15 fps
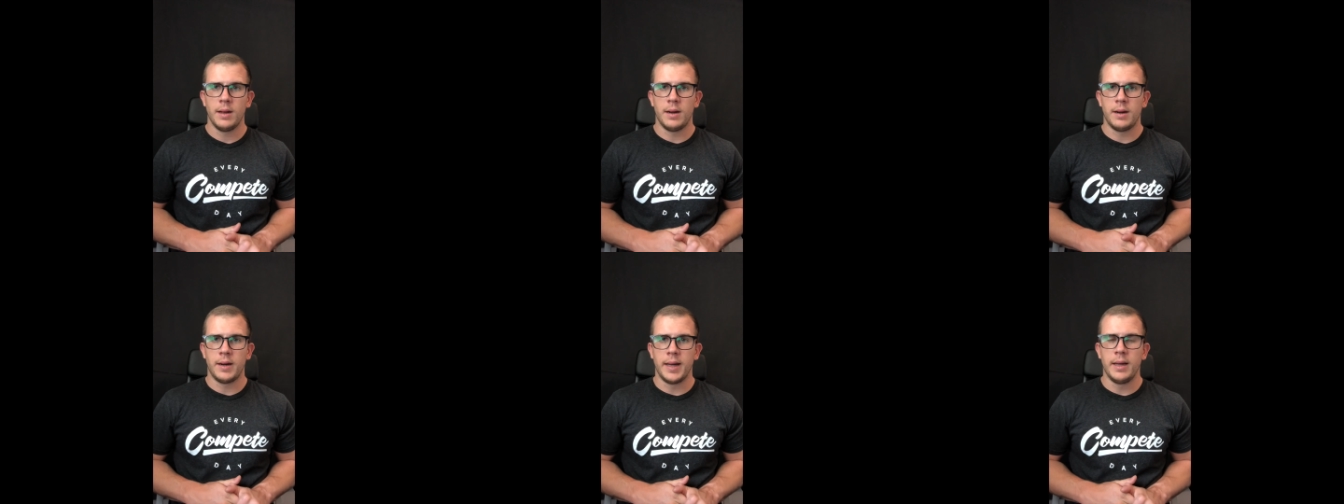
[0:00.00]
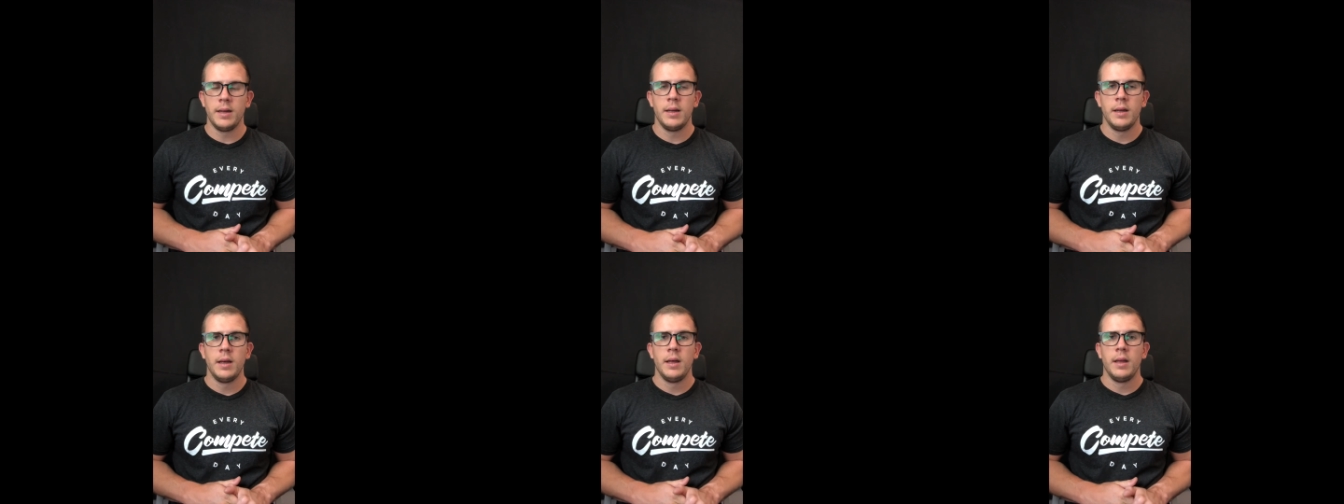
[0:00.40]
all right,
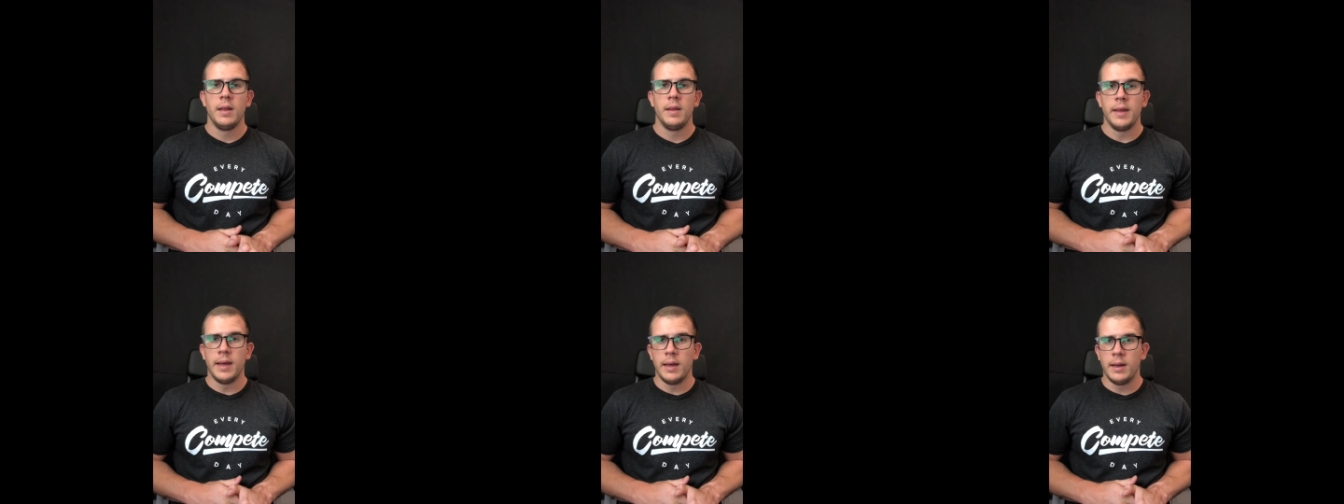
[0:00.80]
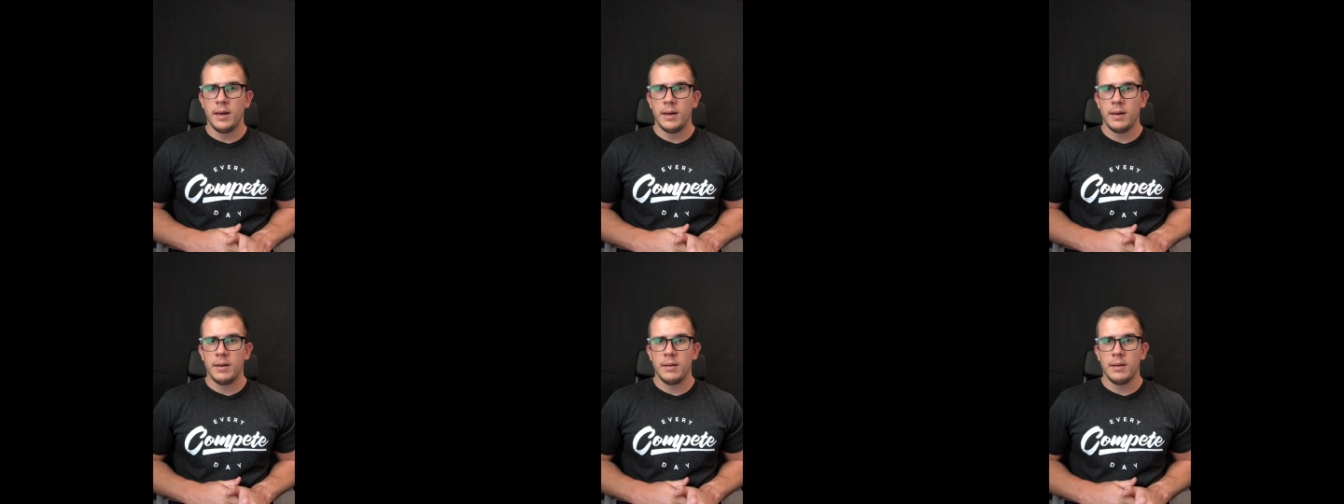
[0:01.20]

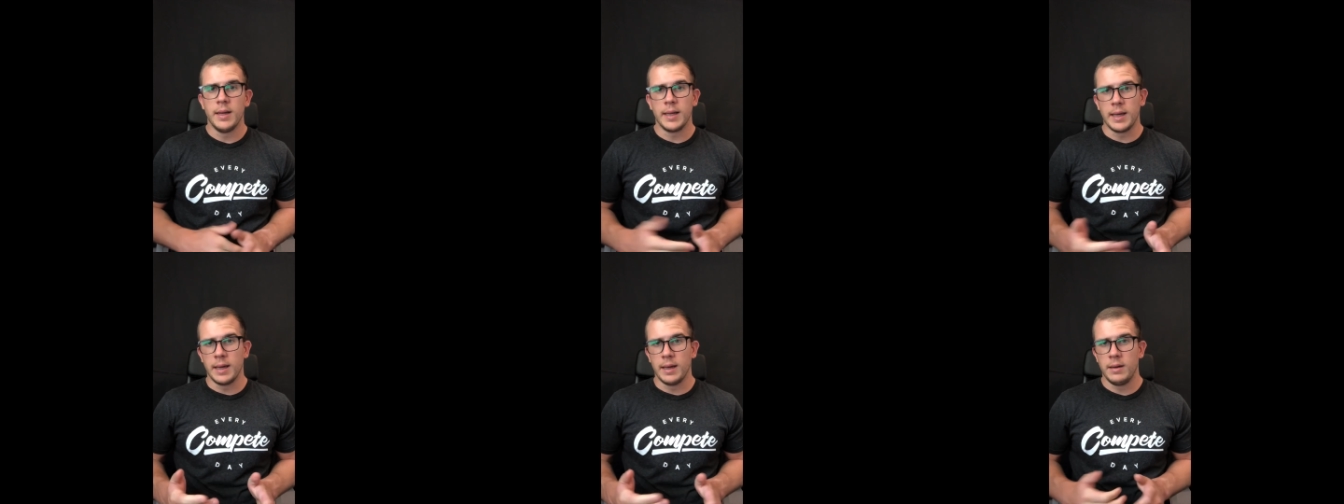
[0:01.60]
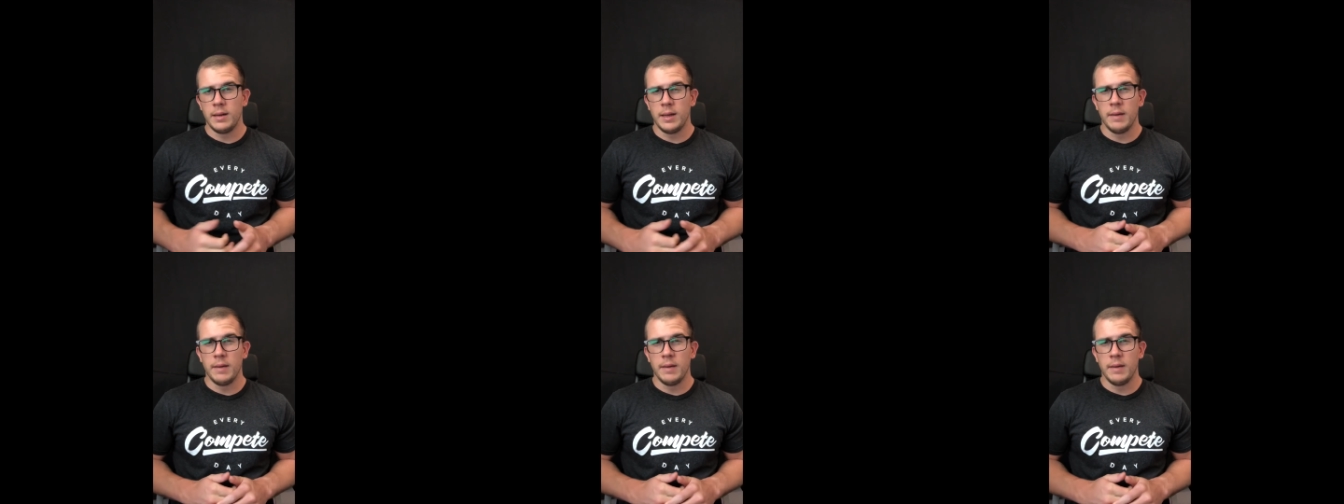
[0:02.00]
then, and again,